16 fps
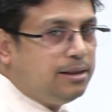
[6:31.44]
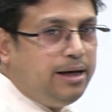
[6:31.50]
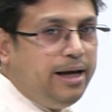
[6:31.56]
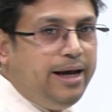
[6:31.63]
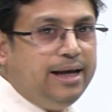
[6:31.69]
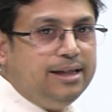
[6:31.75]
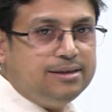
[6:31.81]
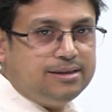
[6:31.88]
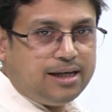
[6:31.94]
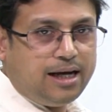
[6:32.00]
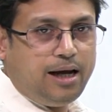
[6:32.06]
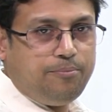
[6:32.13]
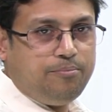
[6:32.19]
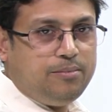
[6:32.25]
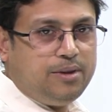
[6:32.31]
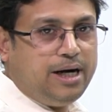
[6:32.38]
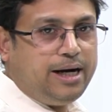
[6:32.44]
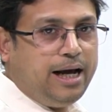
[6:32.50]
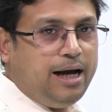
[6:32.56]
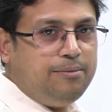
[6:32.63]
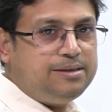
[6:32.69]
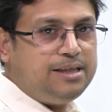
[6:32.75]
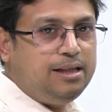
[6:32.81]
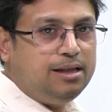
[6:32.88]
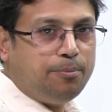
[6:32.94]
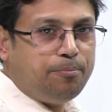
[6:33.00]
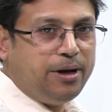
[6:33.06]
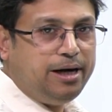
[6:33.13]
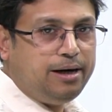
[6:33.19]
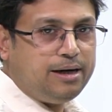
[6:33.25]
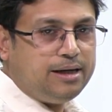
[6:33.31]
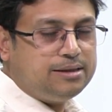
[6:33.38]
3 enzymes that helps in the
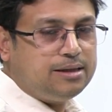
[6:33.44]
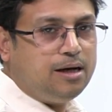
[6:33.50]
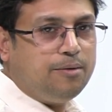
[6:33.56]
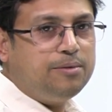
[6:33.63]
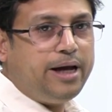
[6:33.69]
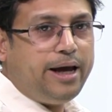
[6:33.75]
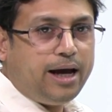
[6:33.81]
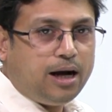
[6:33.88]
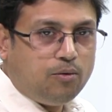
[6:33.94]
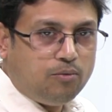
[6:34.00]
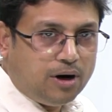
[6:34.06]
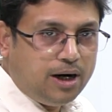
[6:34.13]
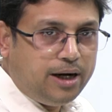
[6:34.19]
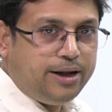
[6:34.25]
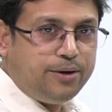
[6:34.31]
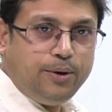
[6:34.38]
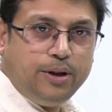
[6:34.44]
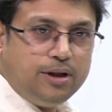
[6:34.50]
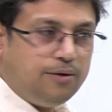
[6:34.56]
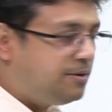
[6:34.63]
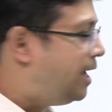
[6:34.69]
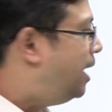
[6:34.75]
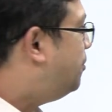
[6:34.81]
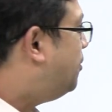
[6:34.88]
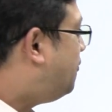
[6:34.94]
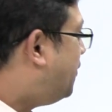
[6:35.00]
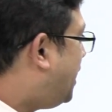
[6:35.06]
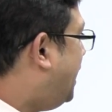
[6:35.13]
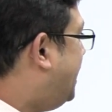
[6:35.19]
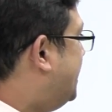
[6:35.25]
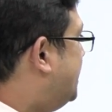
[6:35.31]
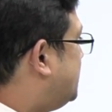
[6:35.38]
penetration of the egg wall during the time of
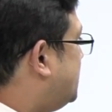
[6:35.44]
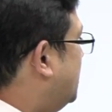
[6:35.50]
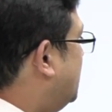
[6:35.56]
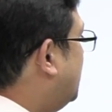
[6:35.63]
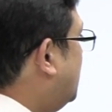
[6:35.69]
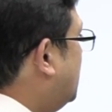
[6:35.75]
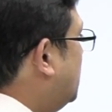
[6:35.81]
fertilization.